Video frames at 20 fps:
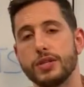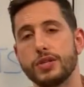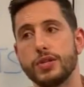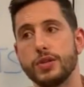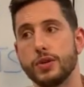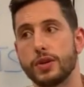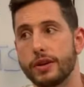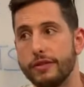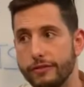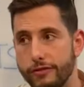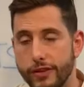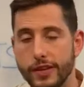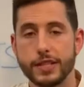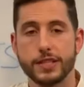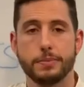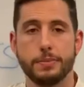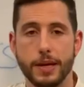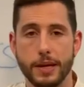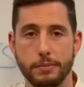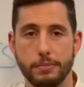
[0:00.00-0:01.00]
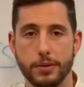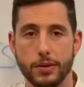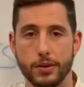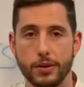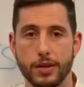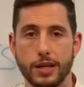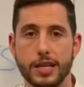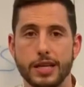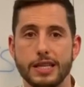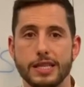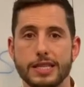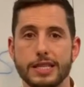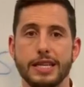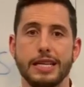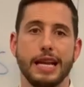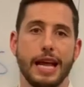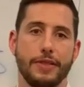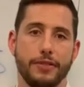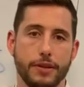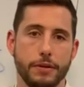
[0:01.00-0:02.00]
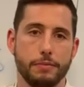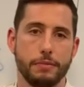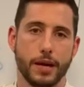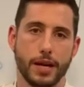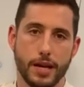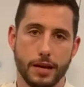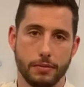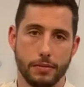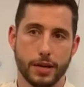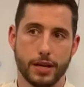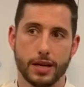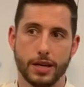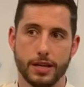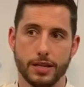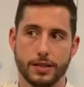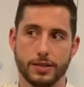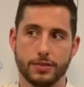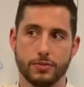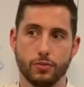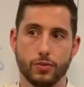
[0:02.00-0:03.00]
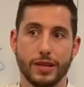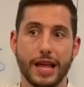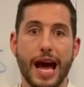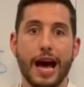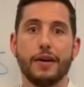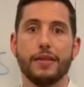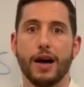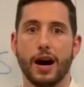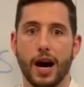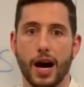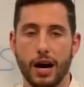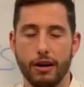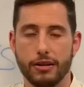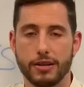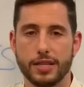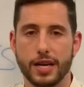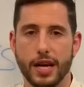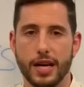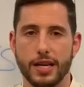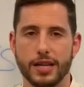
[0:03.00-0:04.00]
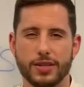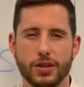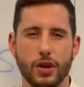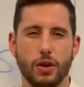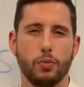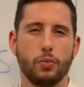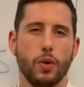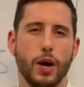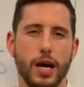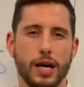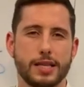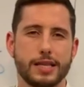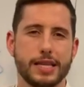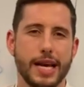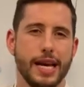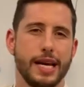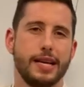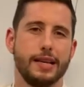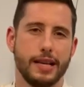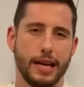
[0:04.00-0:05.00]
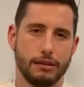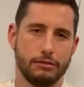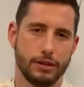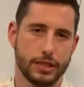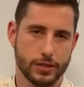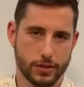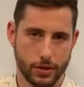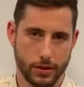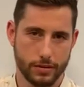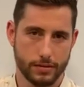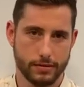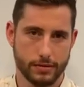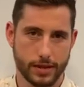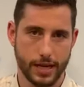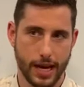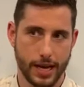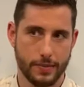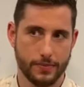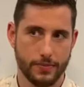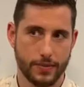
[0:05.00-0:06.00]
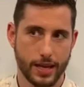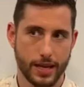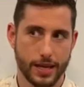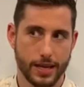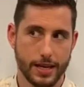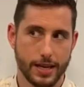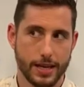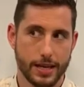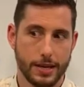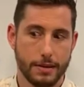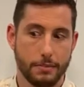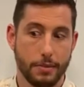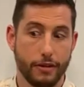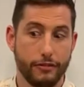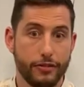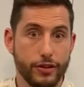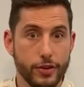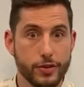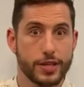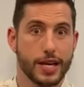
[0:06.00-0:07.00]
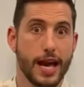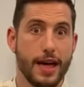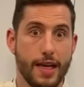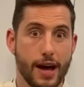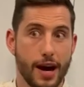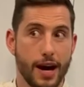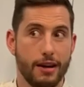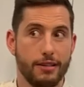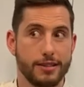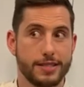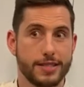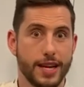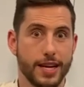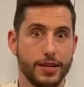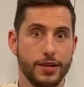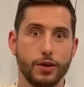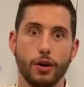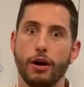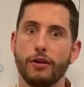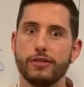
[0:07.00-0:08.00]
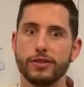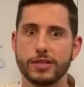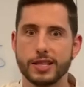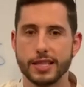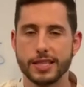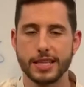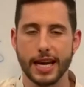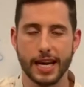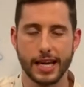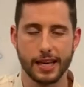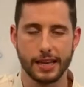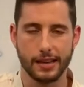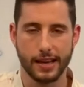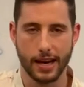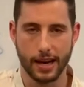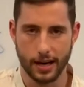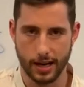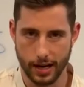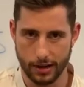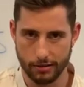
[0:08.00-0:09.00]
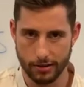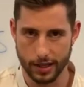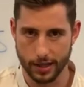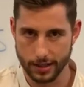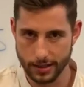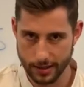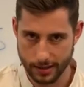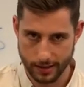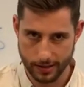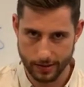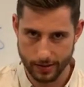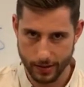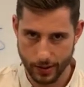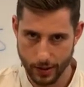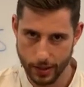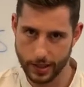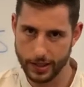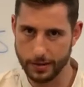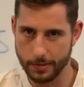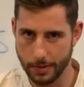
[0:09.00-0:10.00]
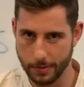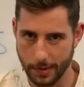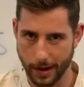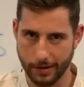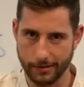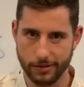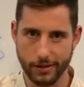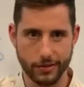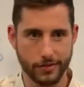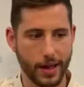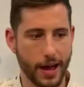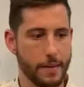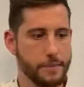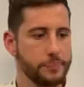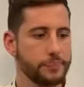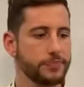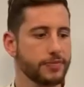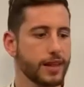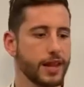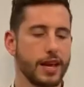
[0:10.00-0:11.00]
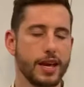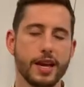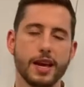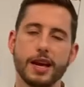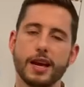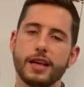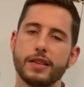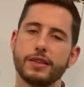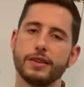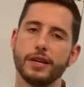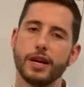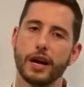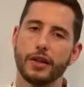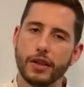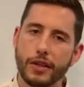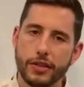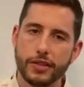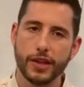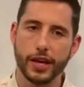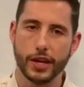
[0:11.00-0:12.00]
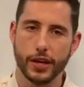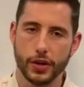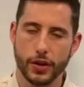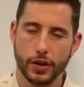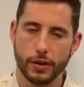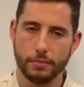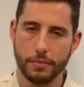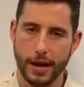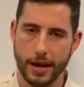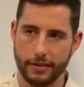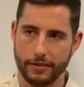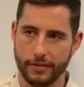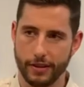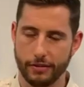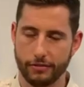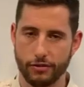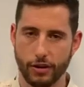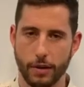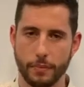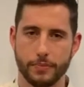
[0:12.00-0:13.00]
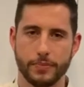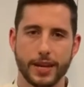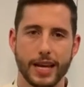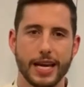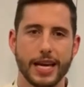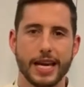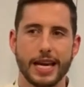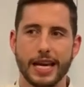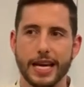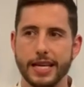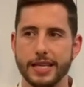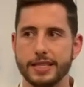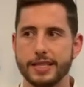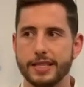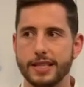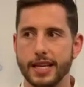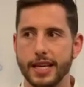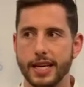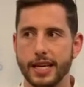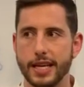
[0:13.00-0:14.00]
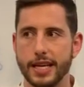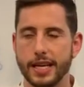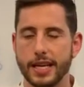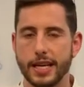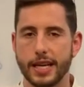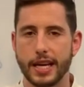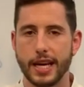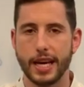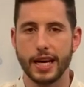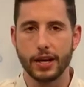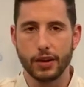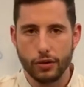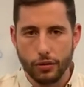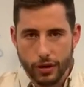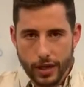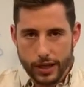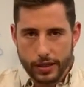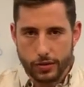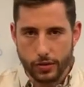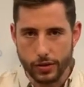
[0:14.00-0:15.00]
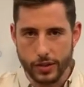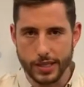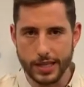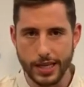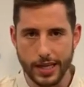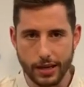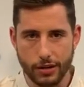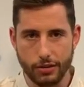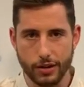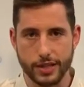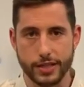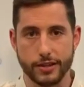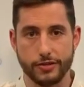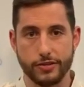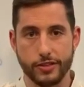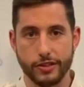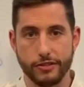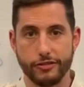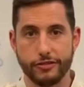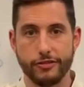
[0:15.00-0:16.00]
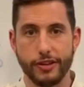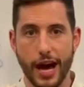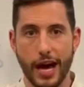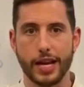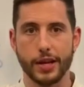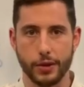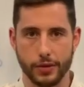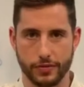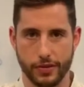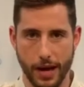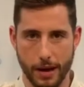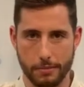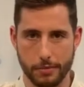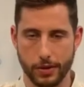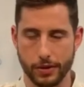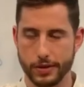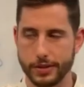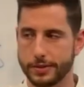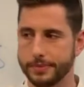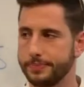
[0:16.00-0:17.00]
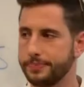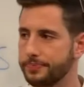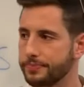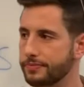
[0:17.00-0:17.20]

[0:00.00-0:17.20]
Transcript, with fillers: to convince people to lend them money because without that higher return, it's not worth taking that risk on. Okay. But for you to get a higher return, you're obviously taking that high risk. So you need to be mindful of that. The other thing you can benefit from is the increase or decrease of the value of that bond.